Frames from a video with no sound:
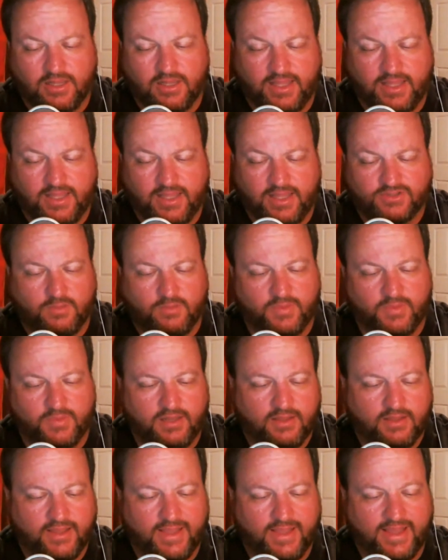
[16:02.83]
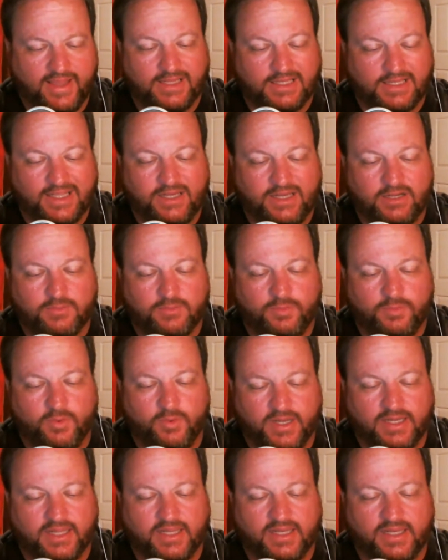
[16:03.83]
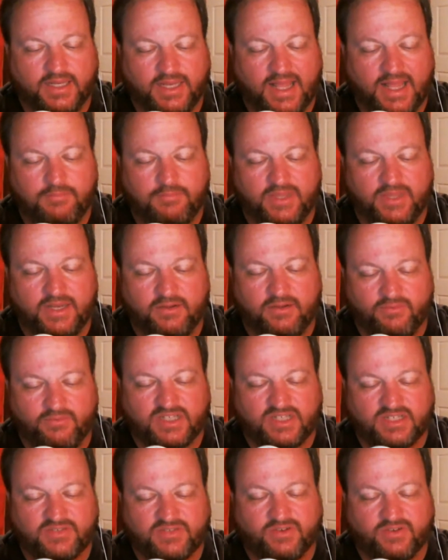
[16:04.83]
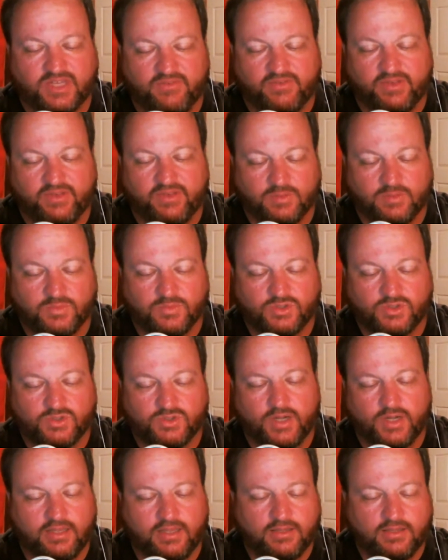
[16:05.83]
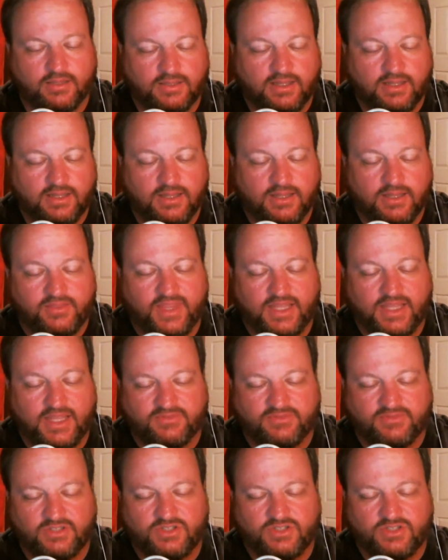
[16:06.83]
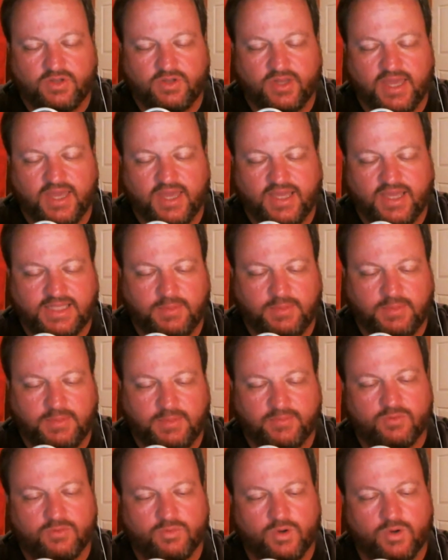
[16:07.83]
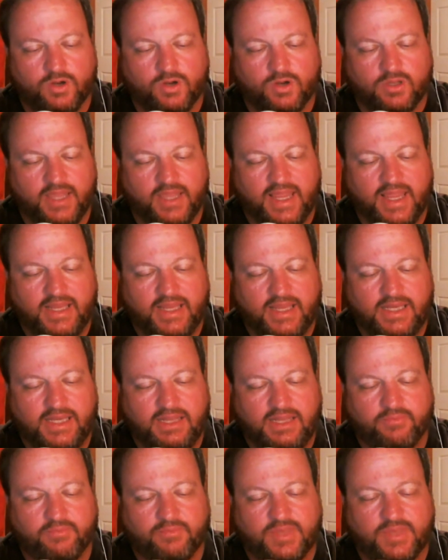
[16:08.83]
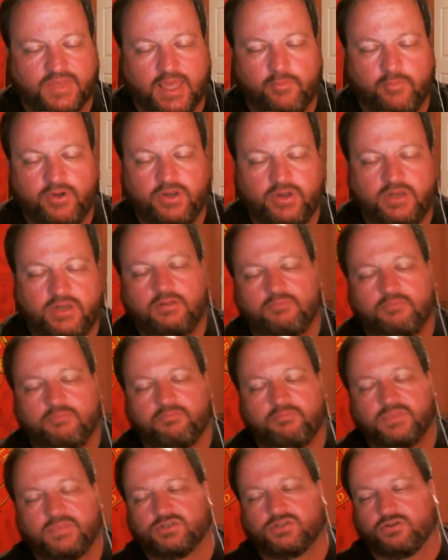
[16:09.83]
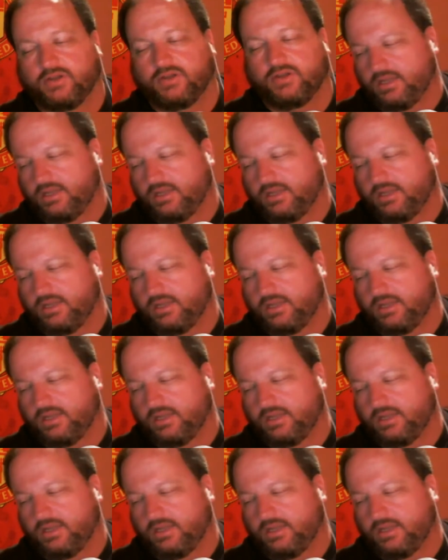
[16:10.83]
Jeremy at the later point and not been at risk for giving up the majority. Thanks for the show, guys. Keep up the good work. Andy from Cameron, Missouri.